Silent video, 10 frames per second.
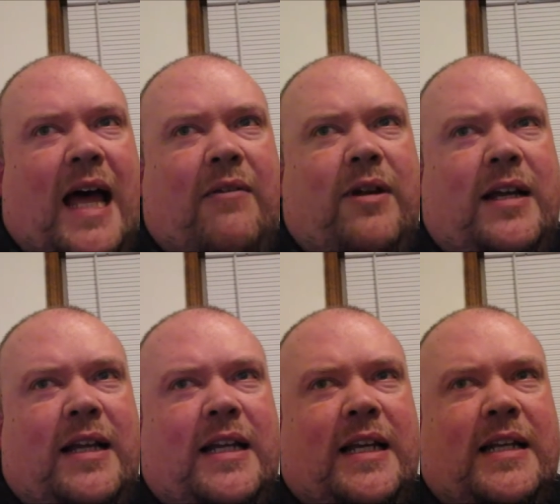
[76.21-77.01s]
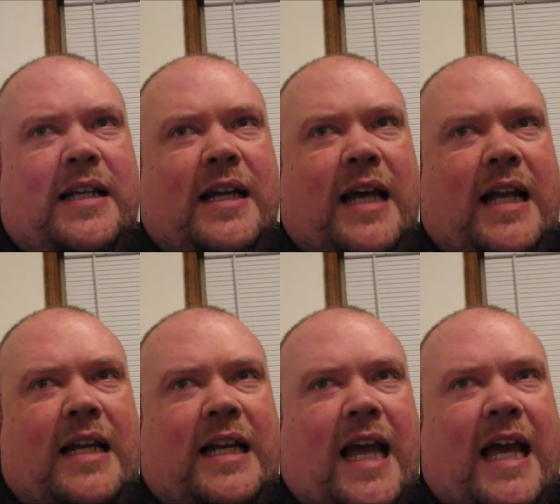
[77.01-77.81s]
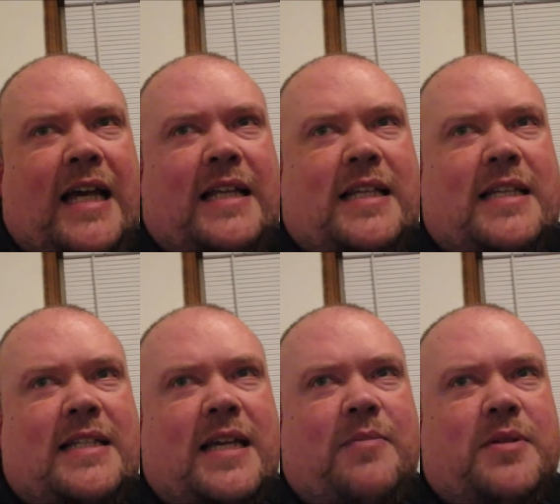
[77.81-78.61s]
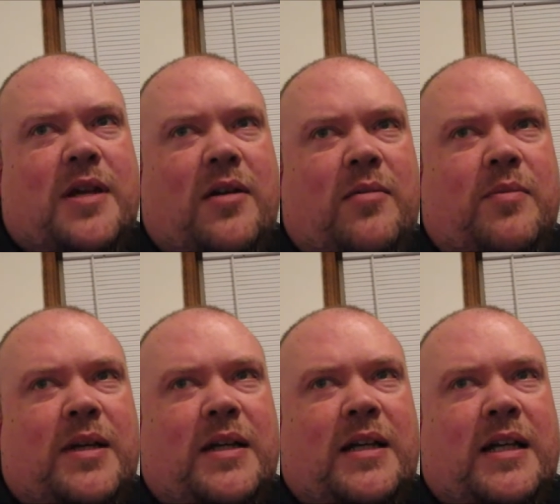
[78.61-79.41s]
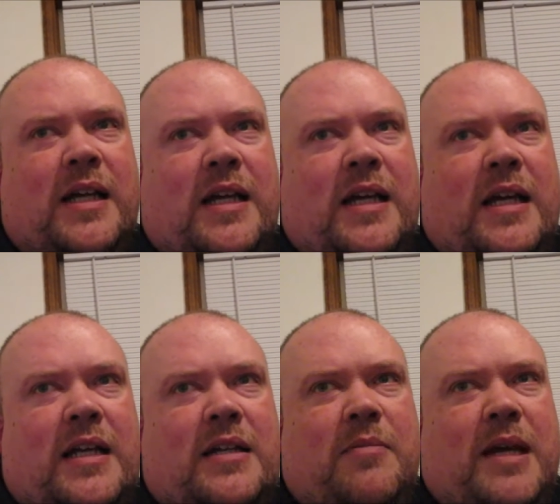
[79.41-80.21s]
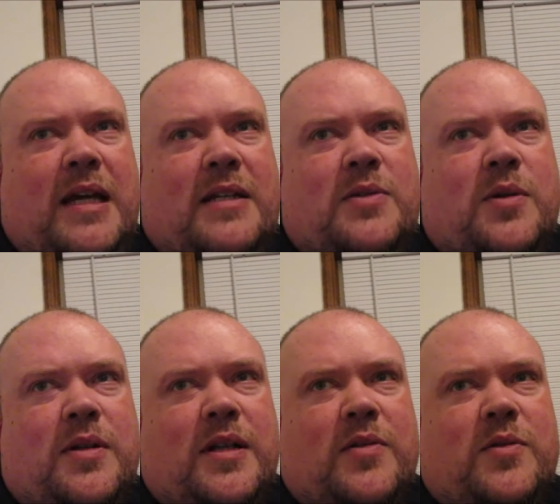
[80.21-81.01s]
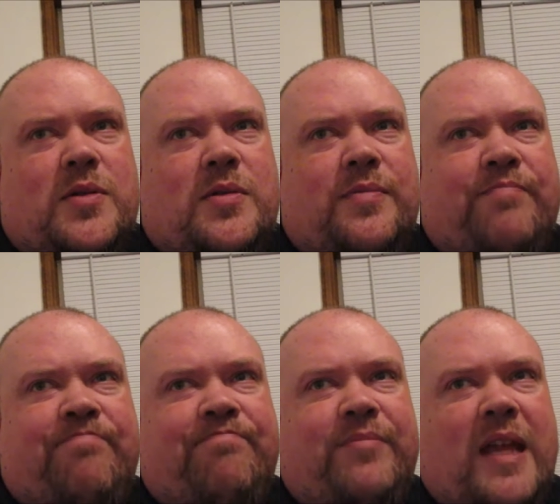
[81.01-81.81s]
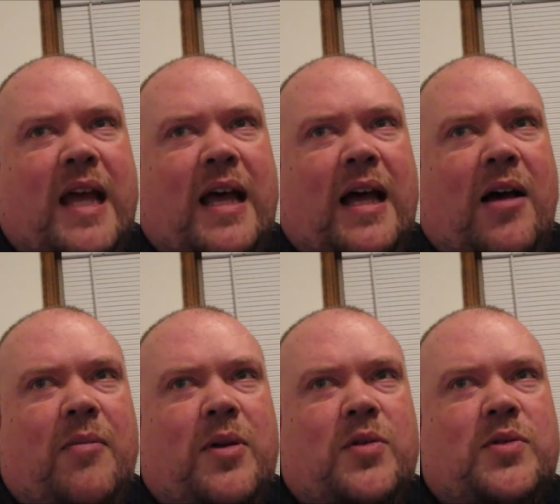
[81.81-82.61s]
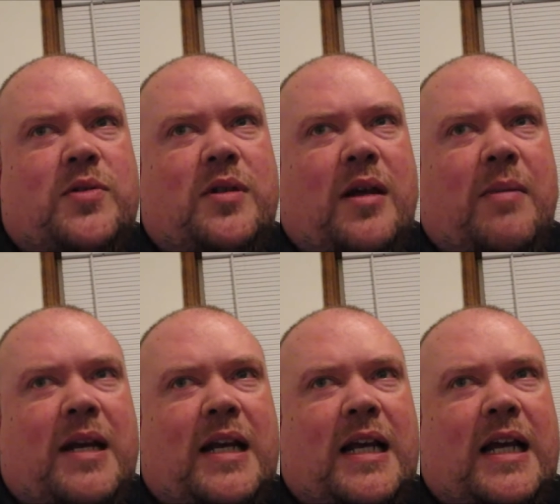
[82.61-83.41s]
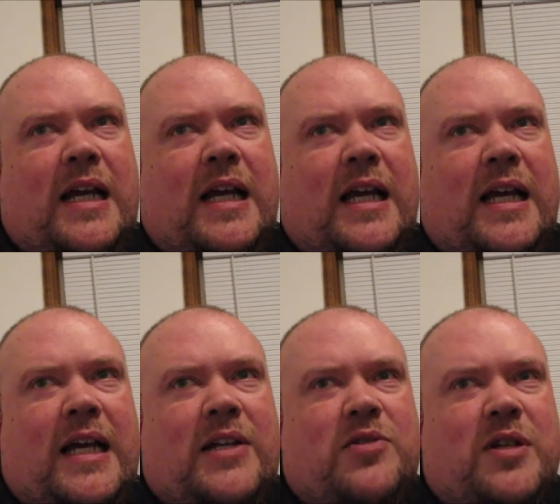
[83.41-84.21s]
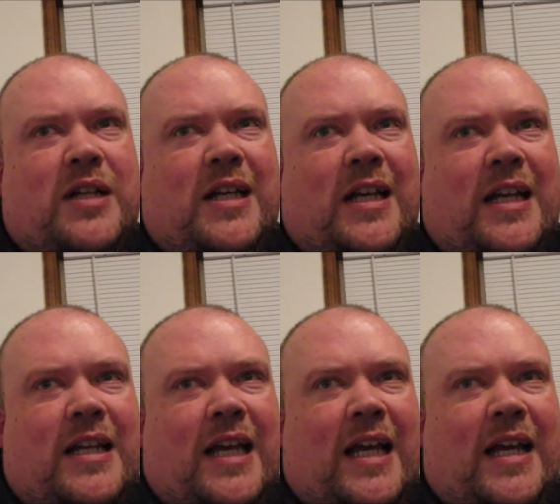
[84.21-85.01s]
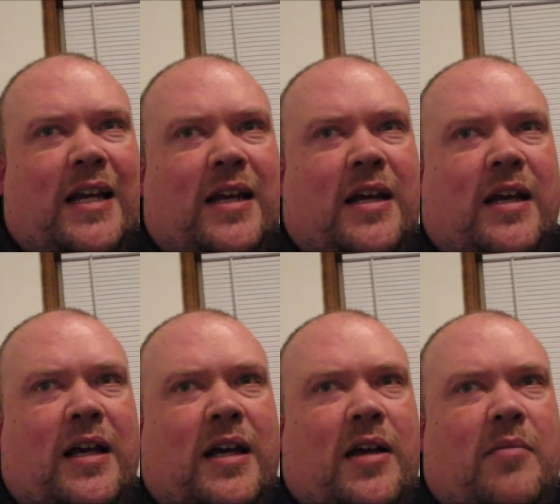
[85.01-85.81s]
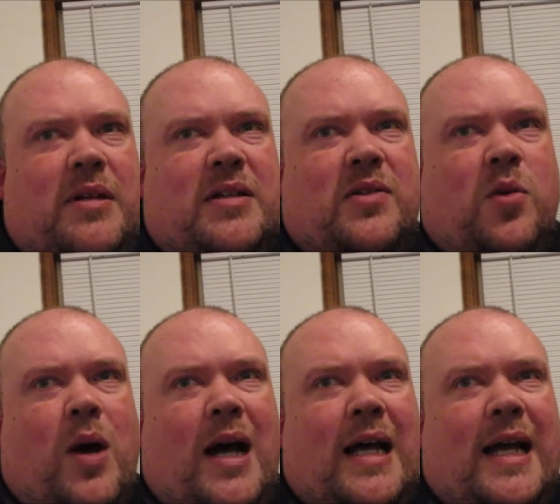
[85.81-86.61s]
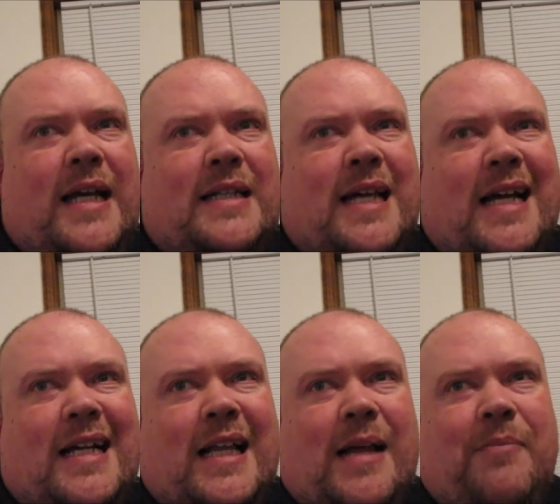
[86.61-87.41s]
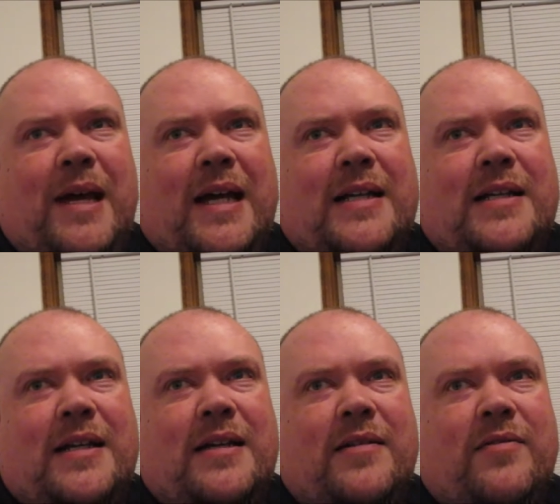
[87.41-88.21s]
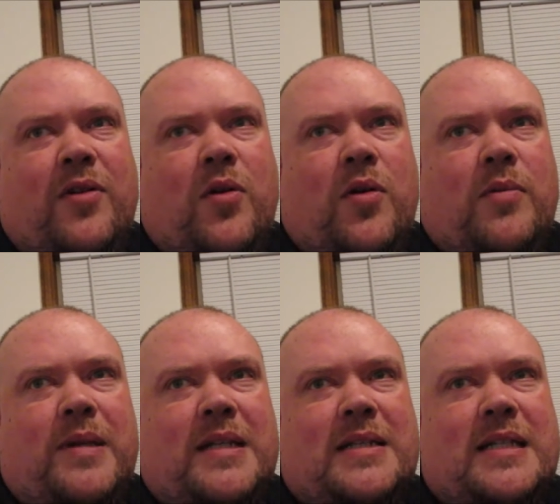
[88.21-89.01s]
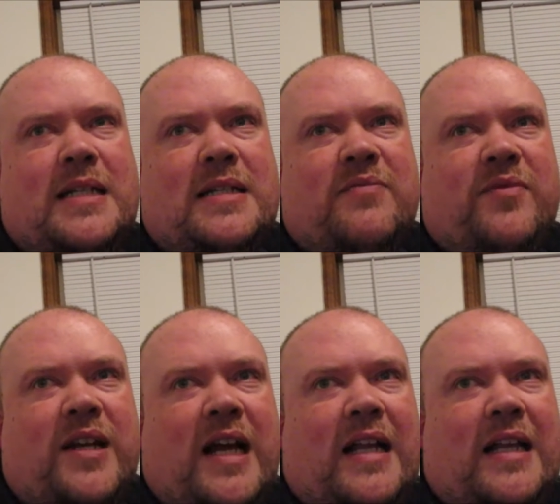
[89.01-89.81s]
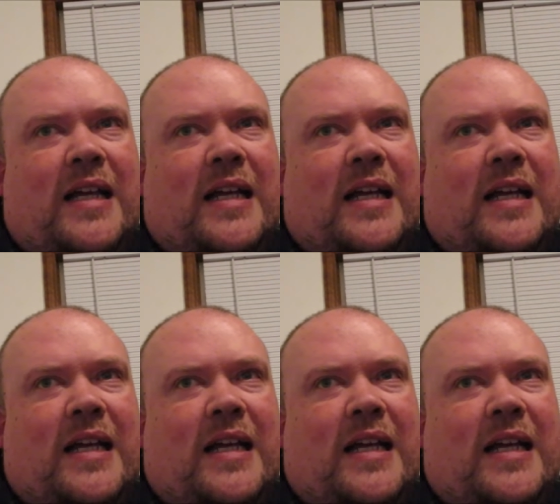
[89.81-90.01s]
I really didn't. I didn't hate this episode, but to me, it's one of those almost. I mean, it it gets really good at the end but it's quite anticlimactic for a mid-season finale.